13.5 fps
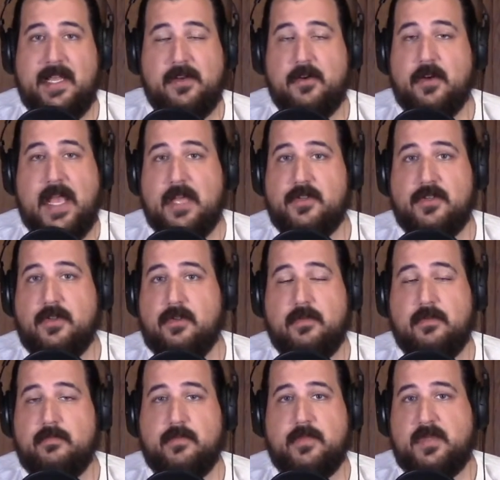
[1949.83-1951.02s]

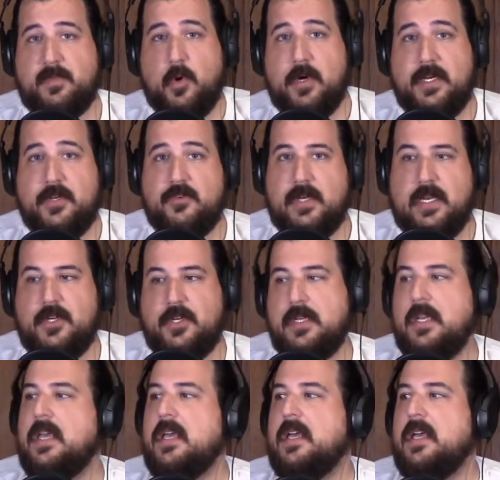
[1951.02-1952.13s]
international sporting tradition,